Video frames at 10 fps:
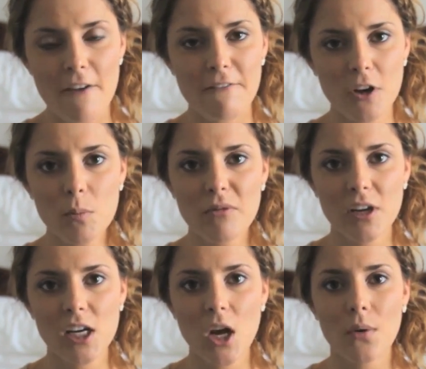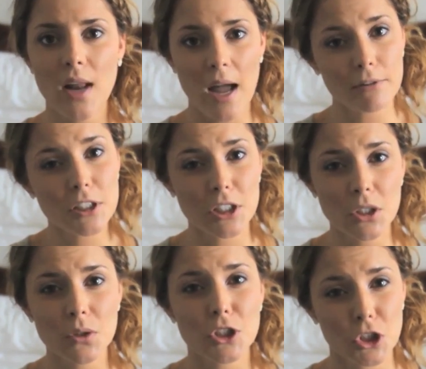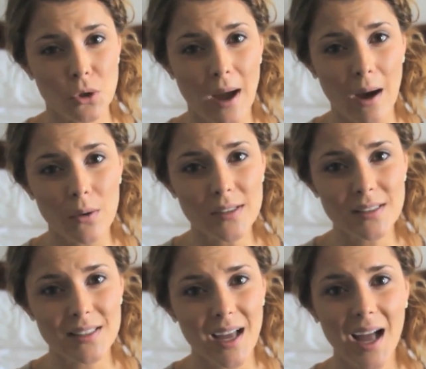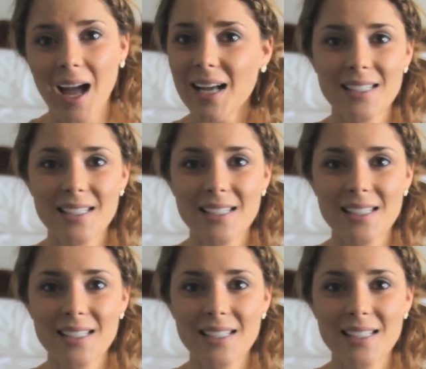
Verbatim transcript: film a video and have it to you in two hours? Uh,